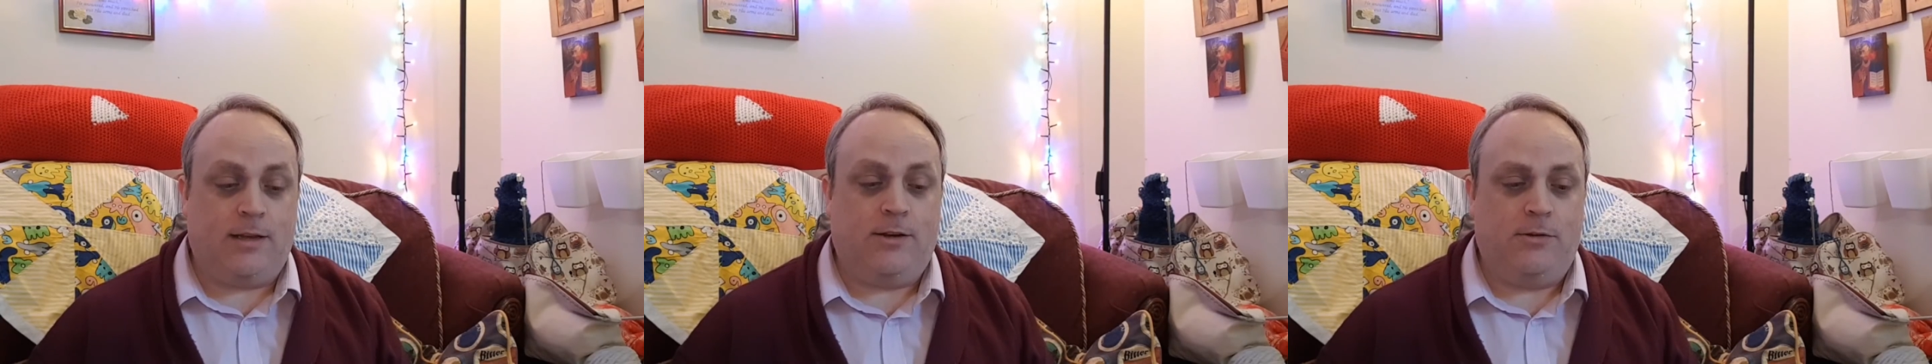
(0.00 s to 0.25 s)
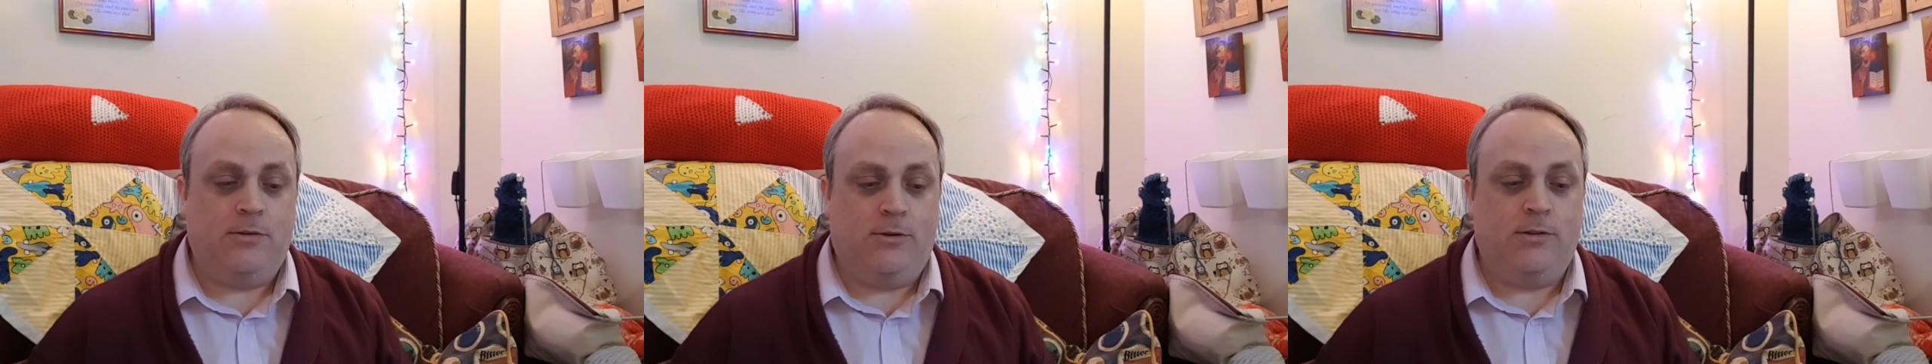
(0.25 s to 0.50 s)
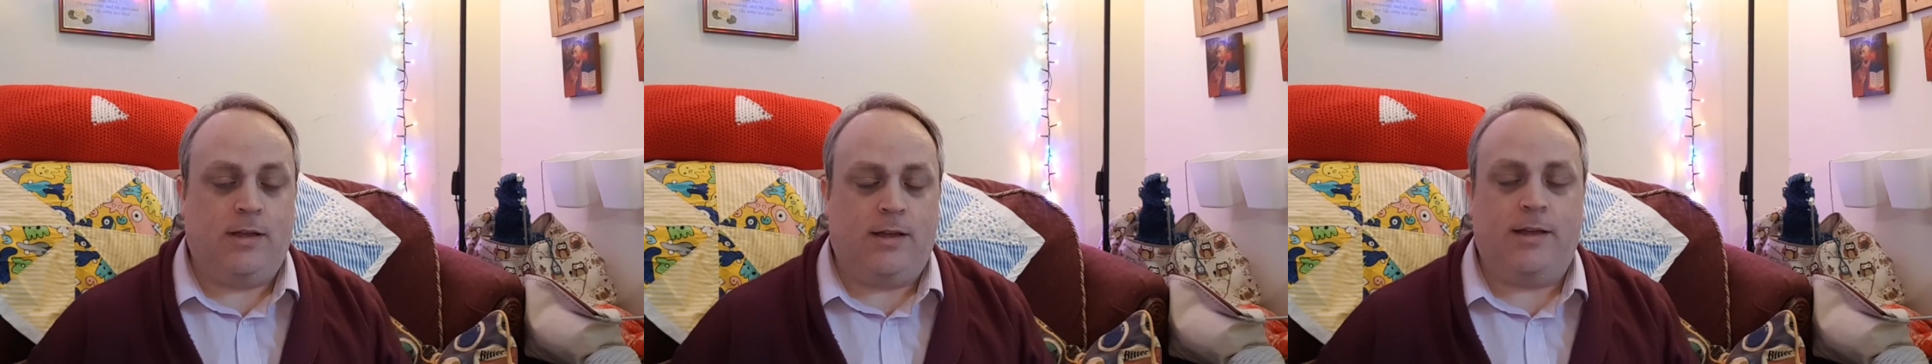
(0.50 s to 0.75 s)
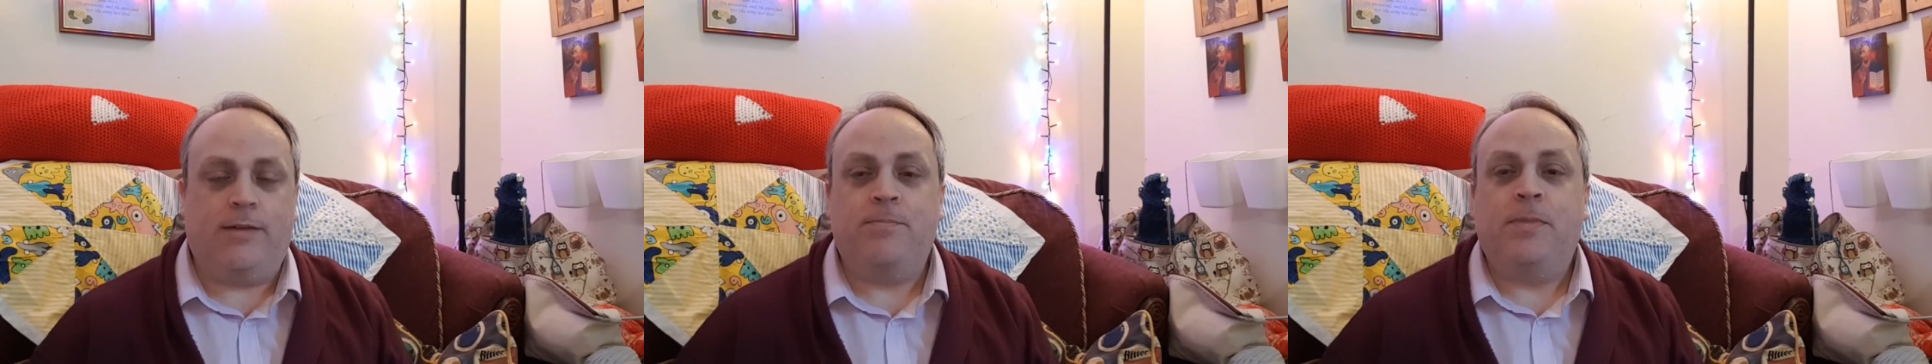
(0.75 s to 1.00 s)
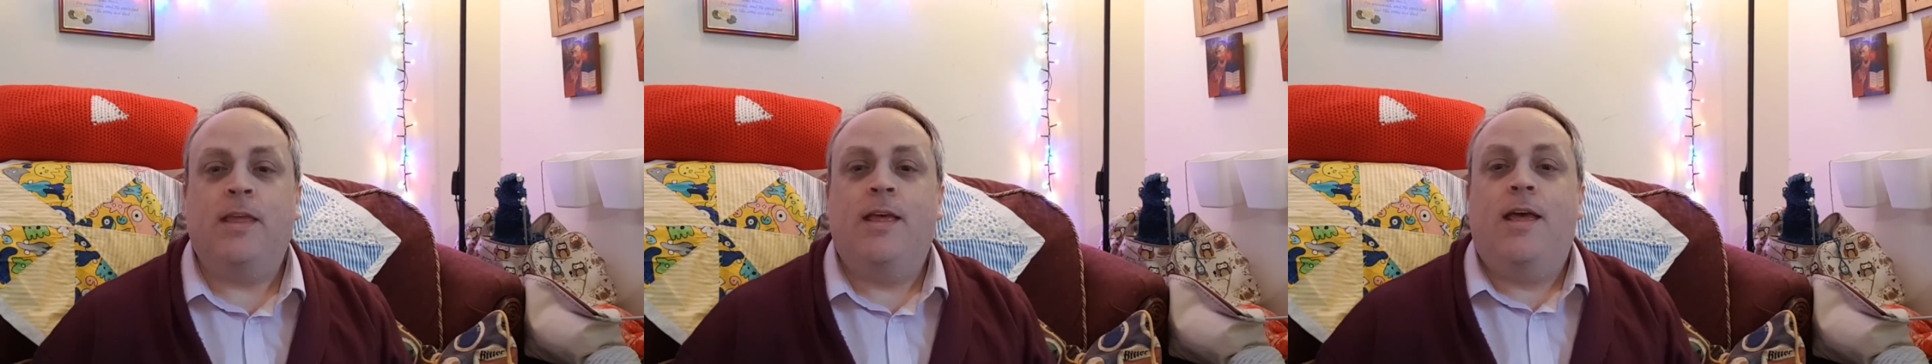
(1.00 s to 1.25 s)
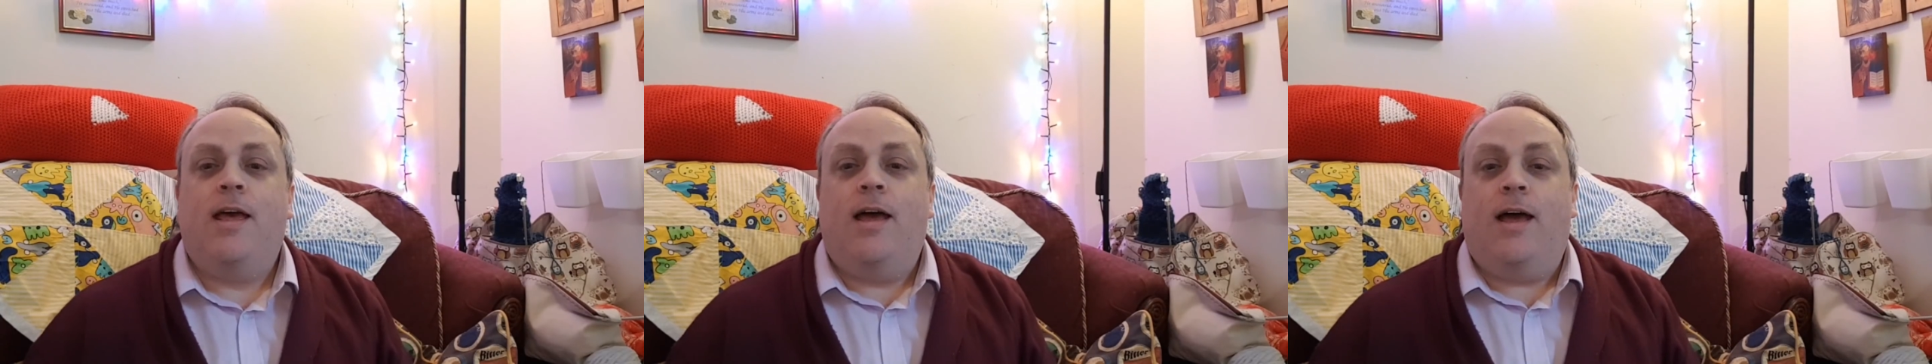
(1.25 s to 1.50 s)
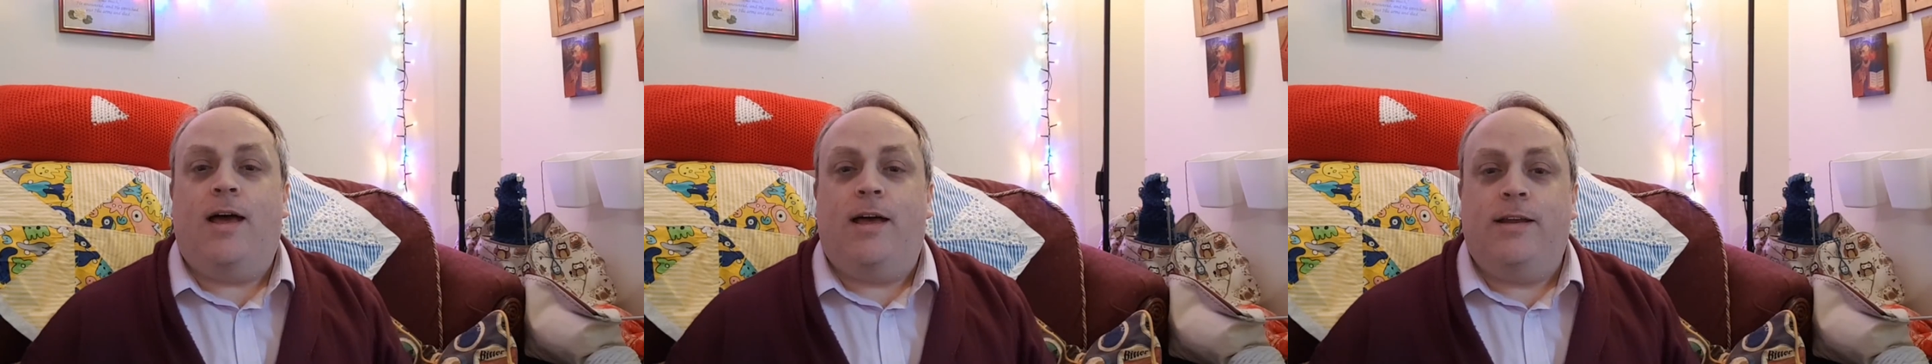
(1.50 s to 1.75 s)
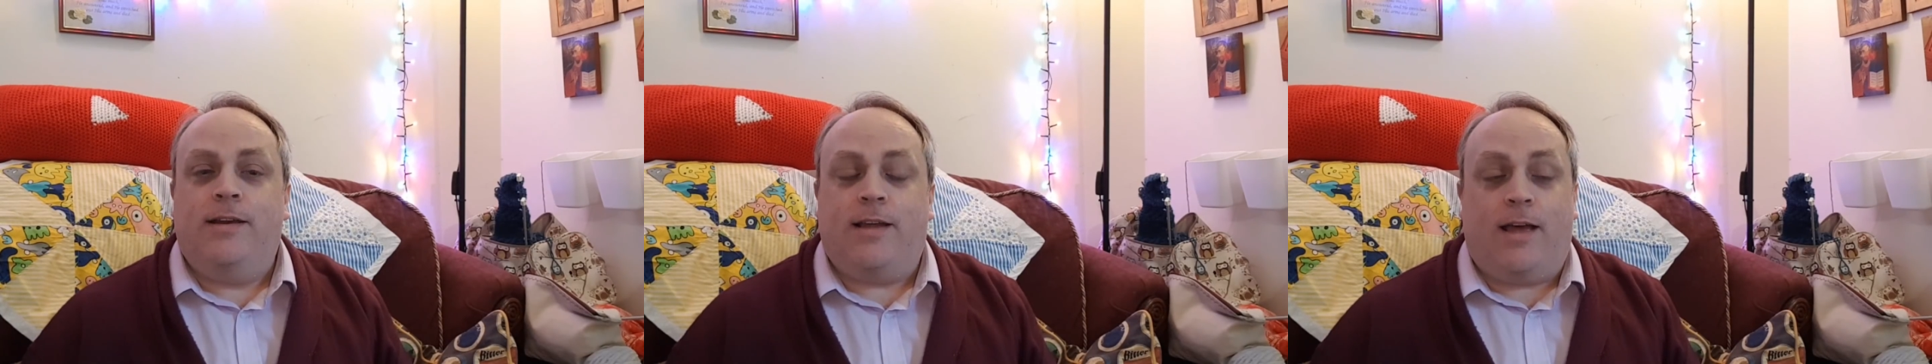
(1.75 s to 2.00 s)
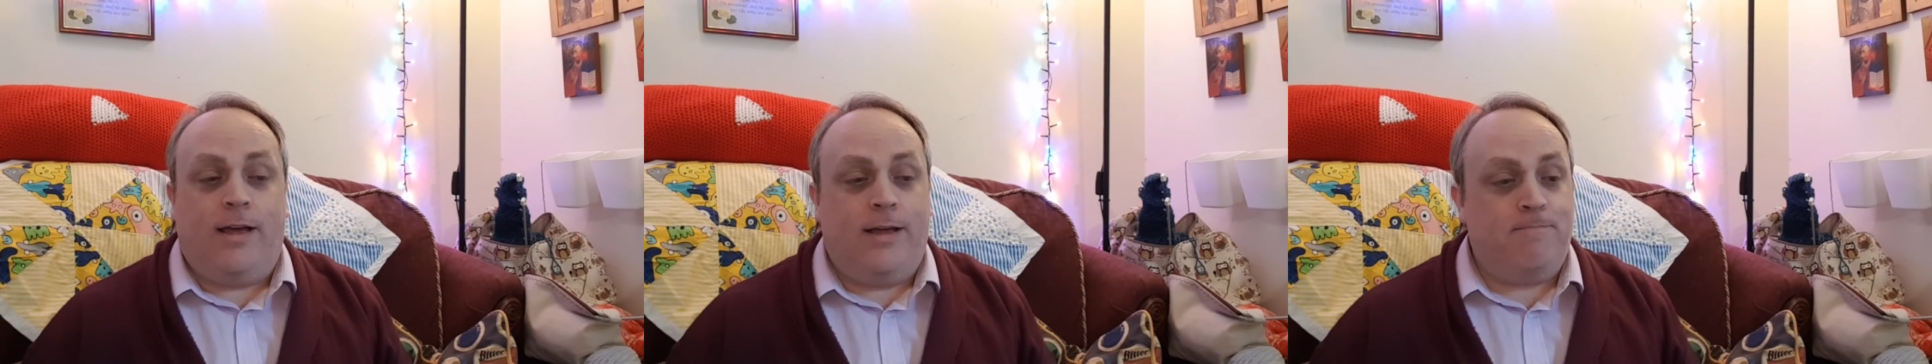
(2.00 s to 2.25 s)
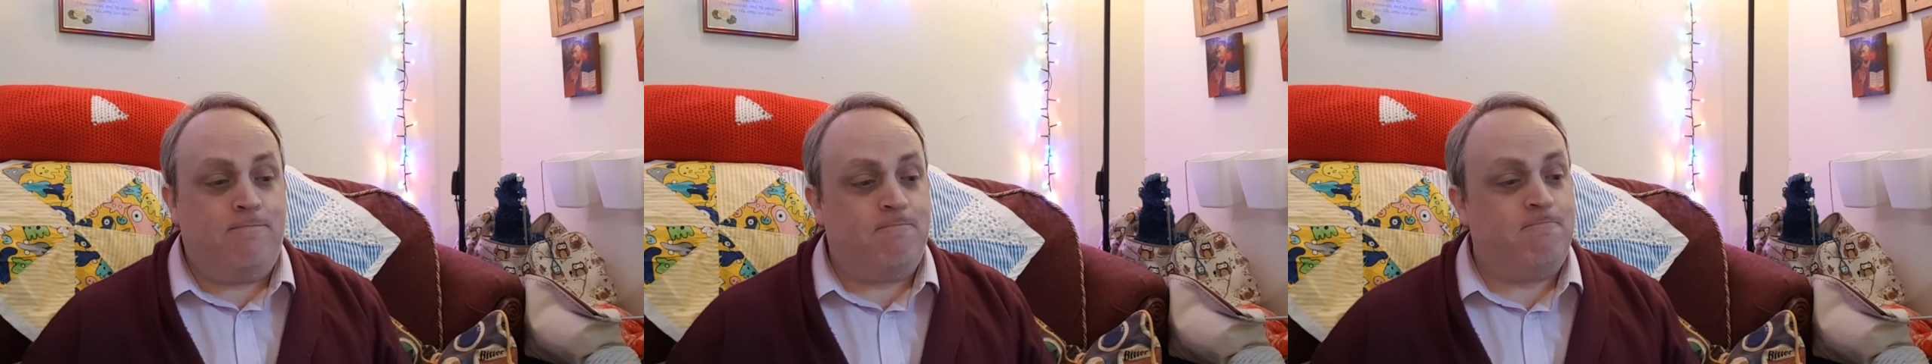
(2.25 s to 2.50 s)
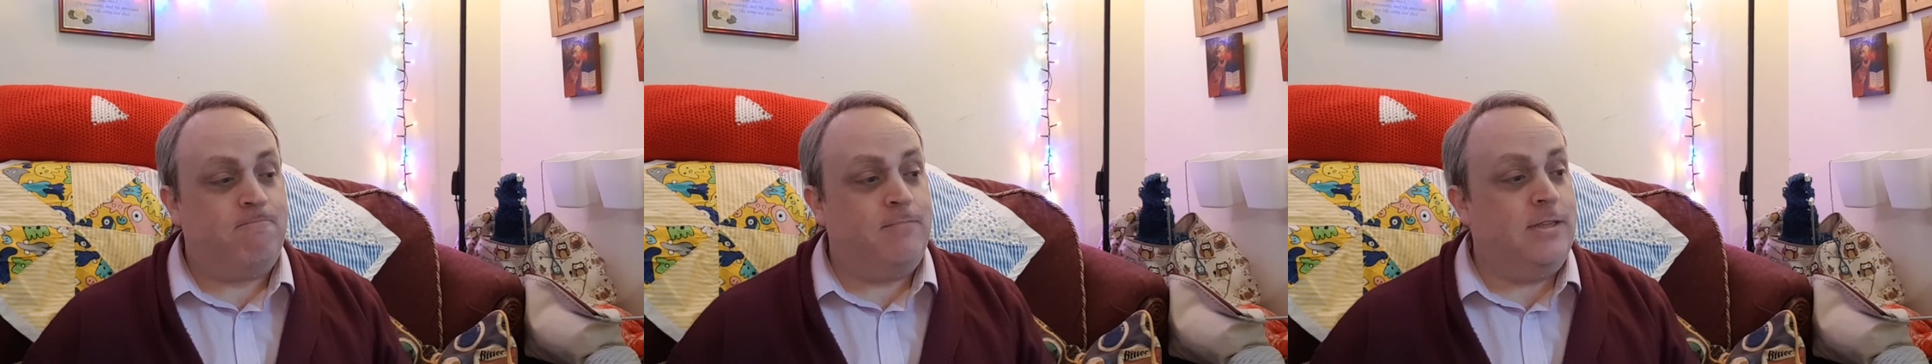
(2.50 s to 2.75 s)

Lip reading: I know you're there. And I